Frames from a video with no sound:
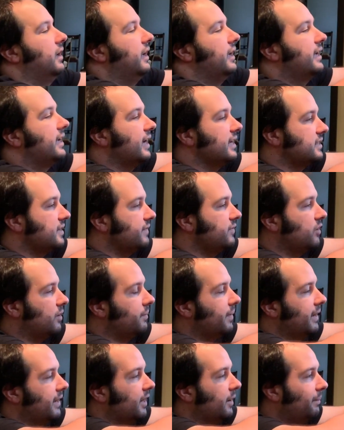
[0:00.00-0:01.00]
In case I've not
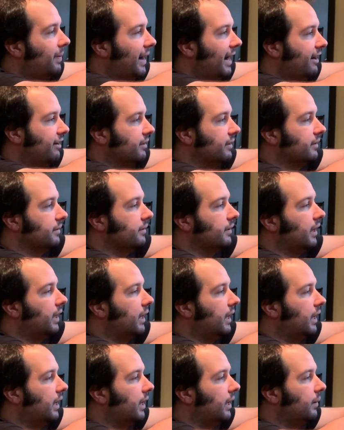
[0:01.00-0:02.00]
made it apparent,
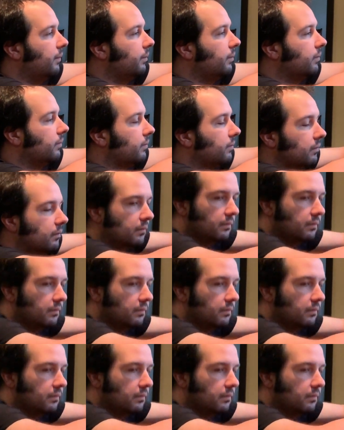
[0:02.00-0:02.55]
um,